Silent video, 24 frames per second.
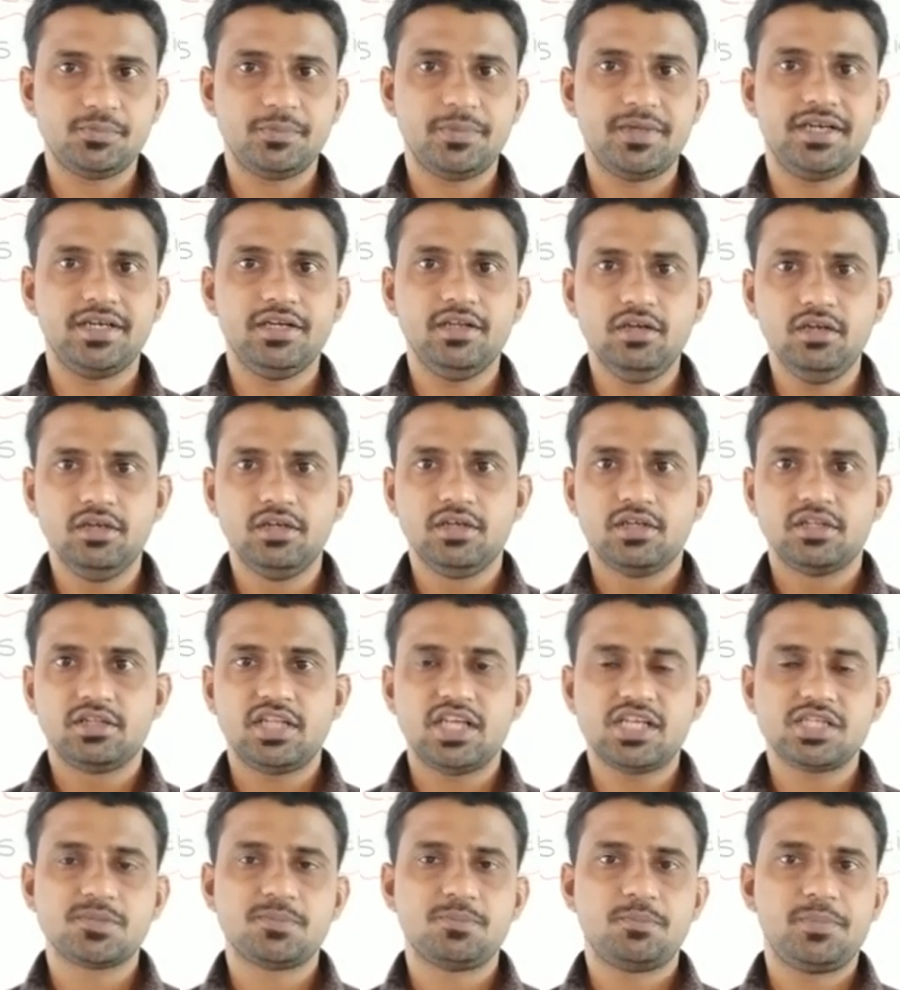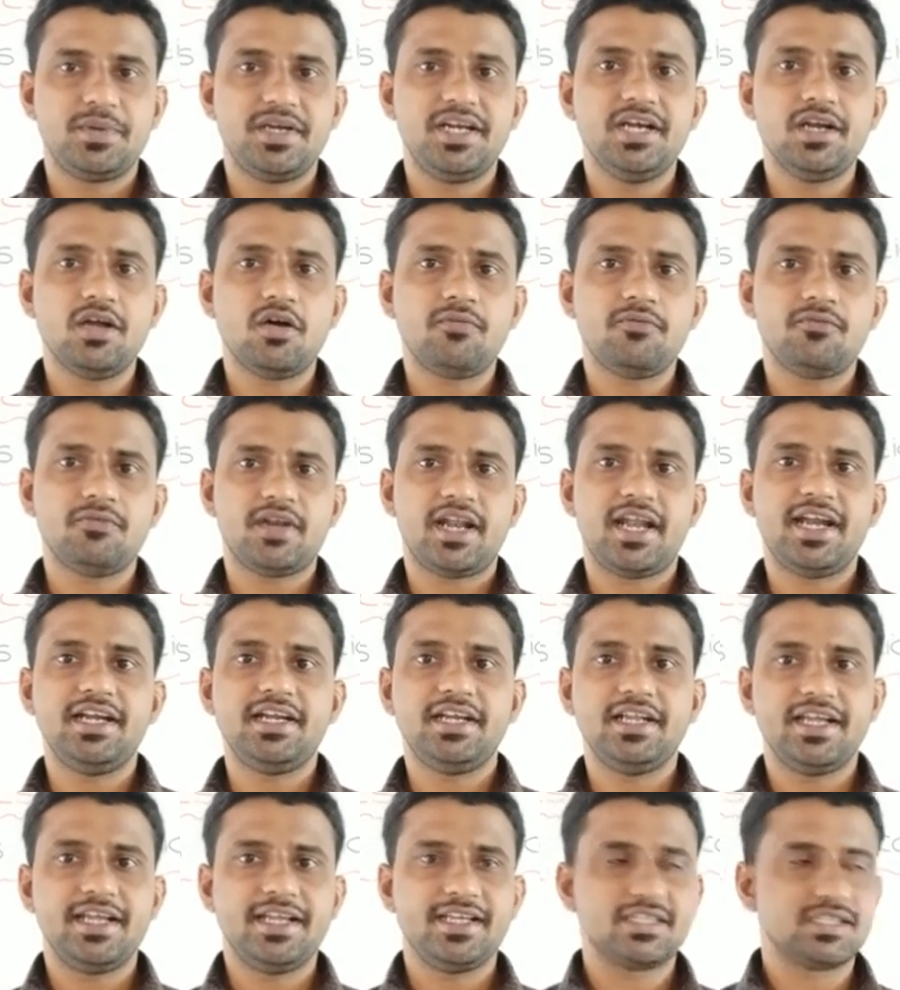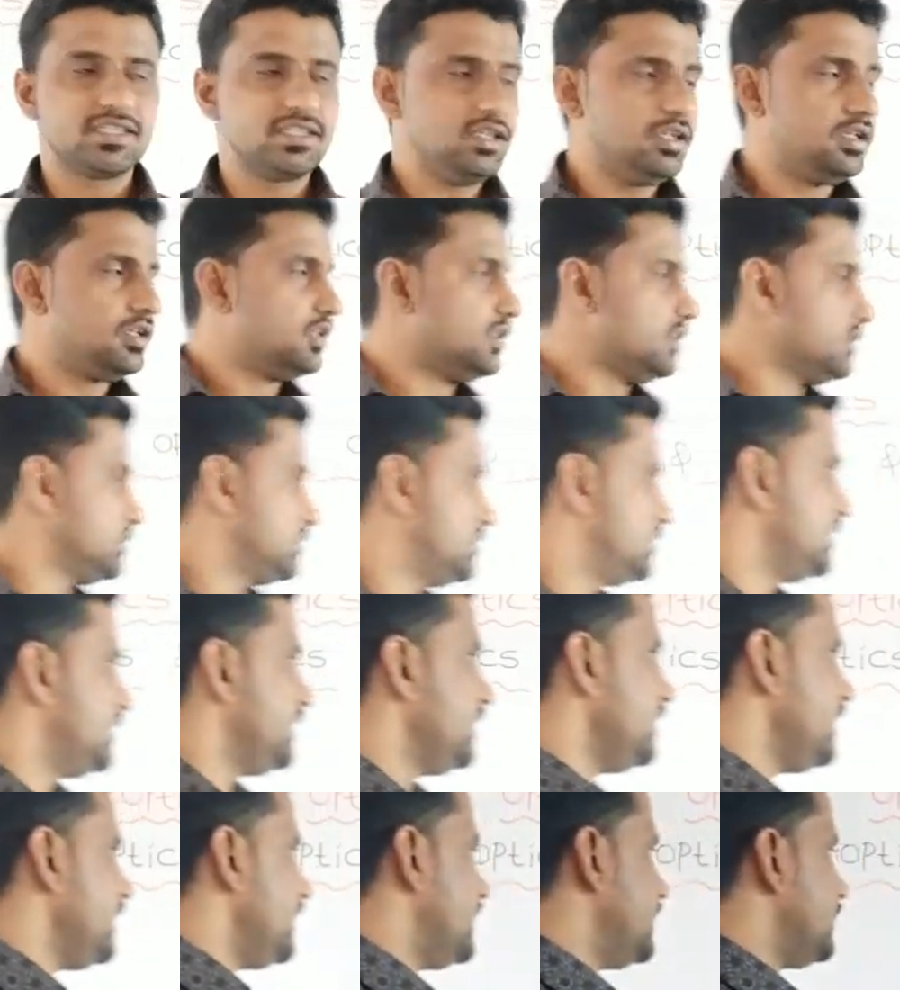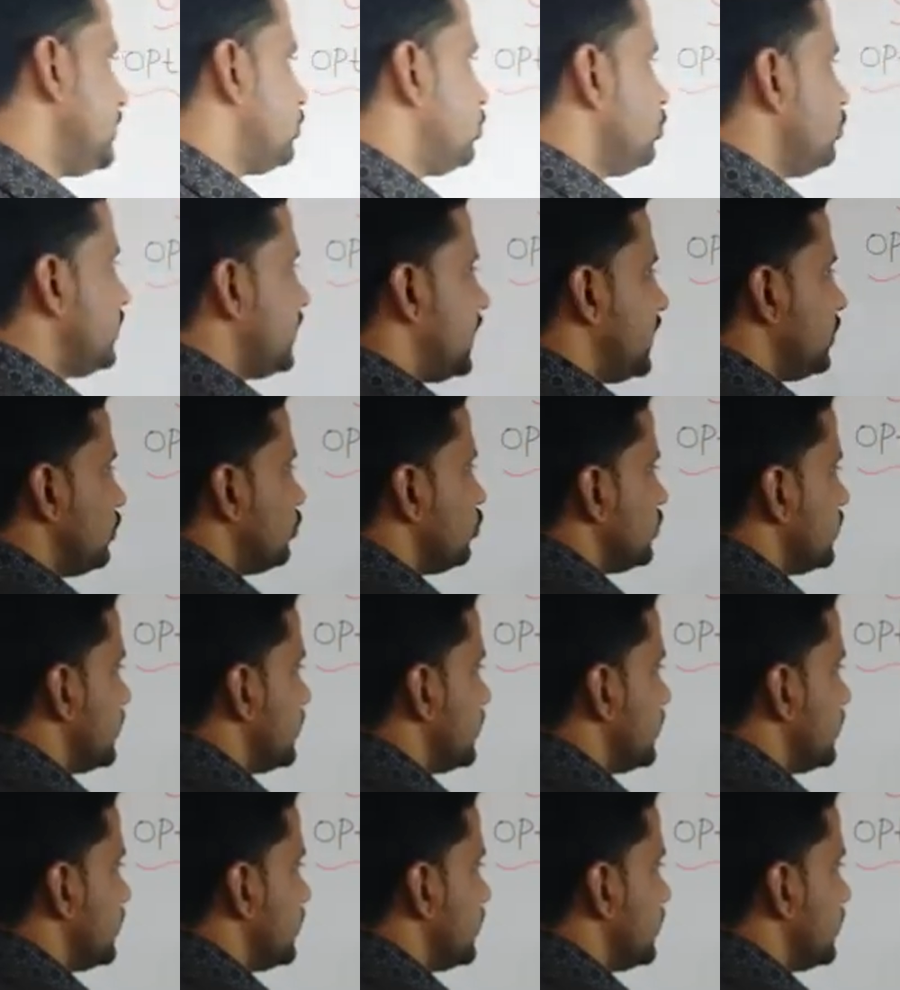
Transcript: speed. The speed of light is 3 into 10 to